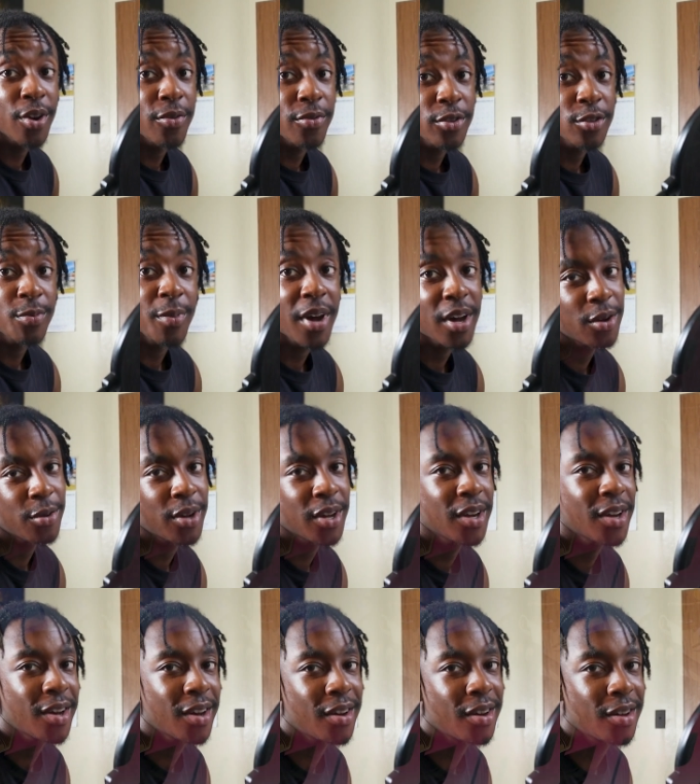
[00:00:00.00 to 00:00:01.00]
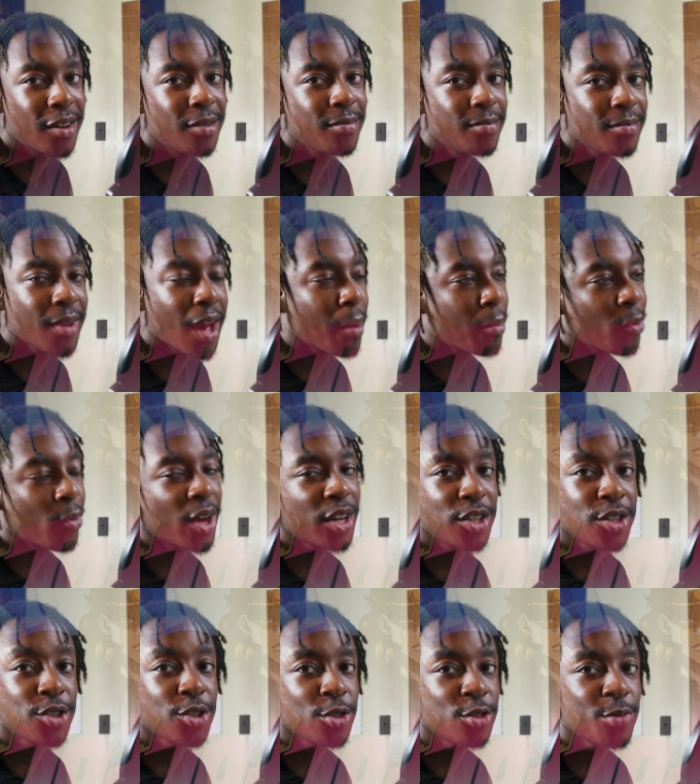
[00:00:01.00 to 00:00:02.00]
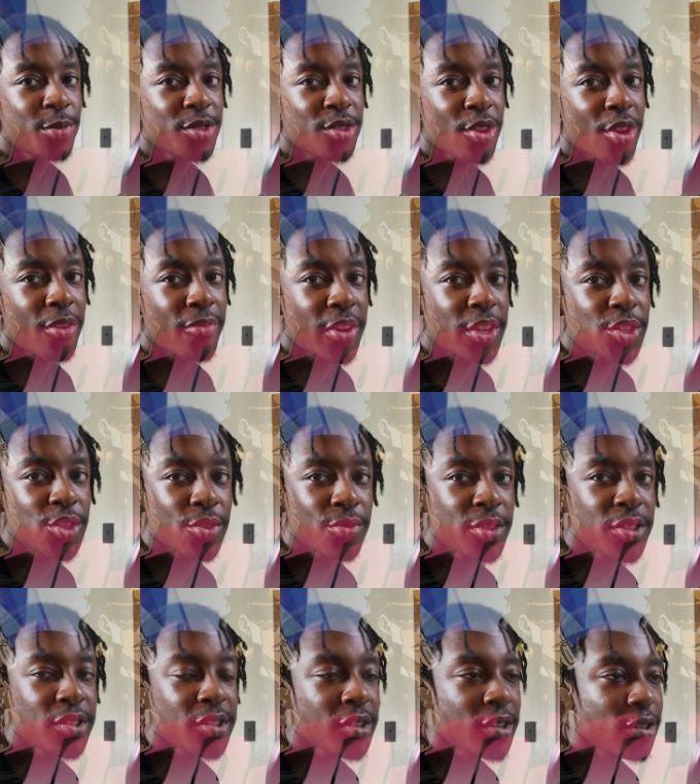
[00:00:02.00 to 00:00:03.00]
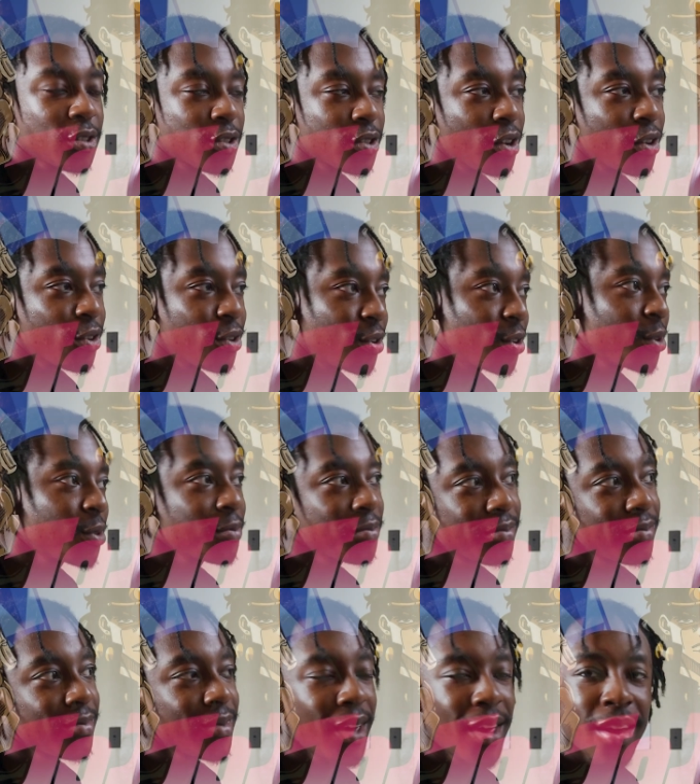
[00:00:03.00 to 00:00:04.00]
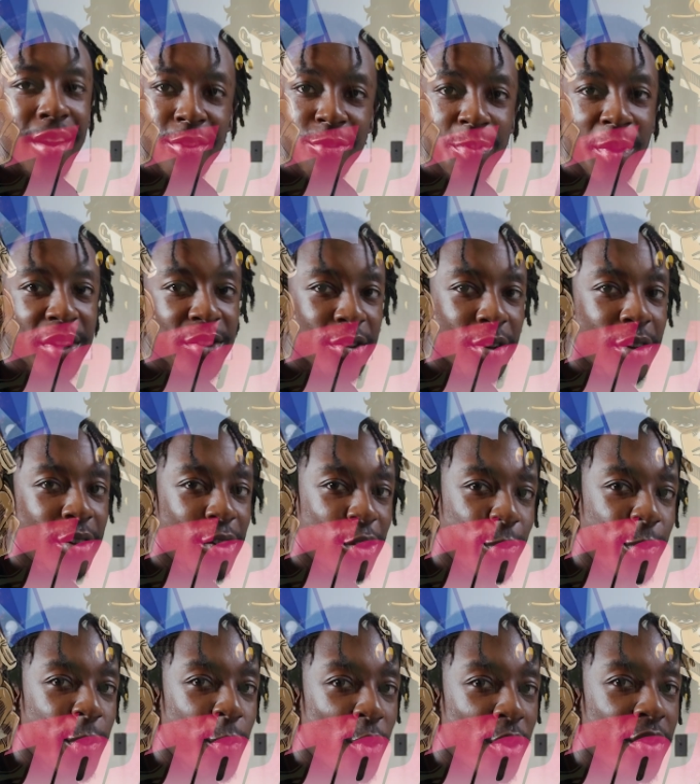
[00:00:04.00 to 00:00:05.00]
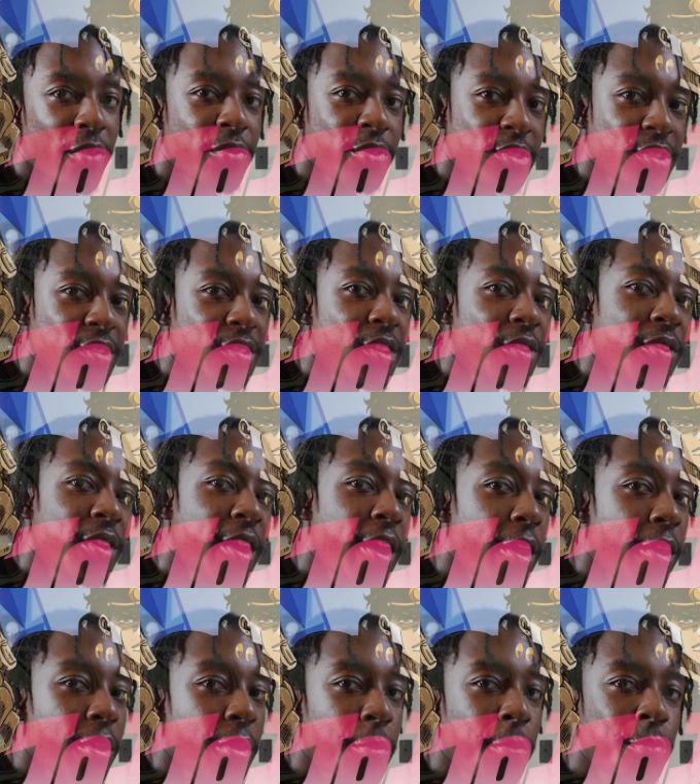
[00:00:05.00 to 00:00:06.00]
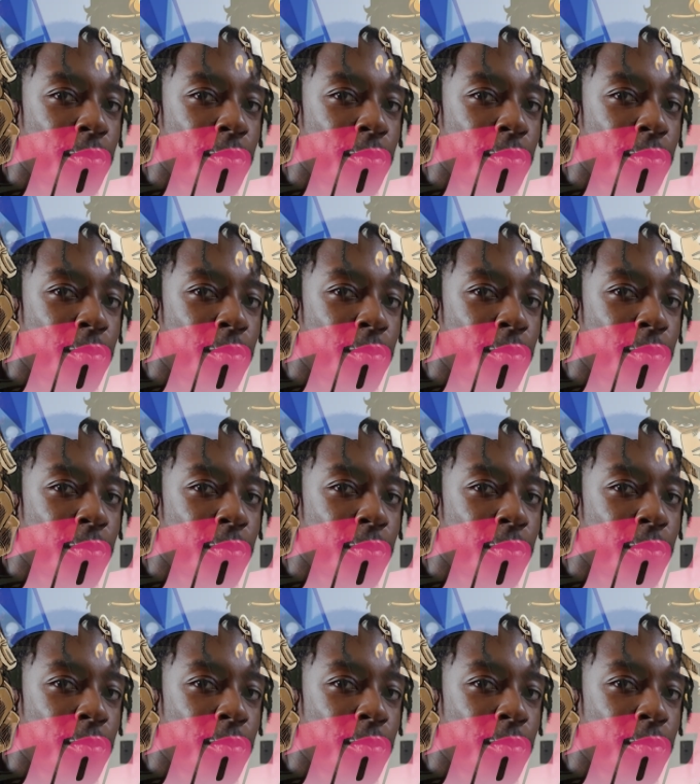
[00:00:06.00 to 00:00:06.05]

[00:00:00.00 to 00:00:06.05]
reference, by the way. I've been watching JoJo's Bizarre Adventure recently, so yeah, expect a little bit more references here and there.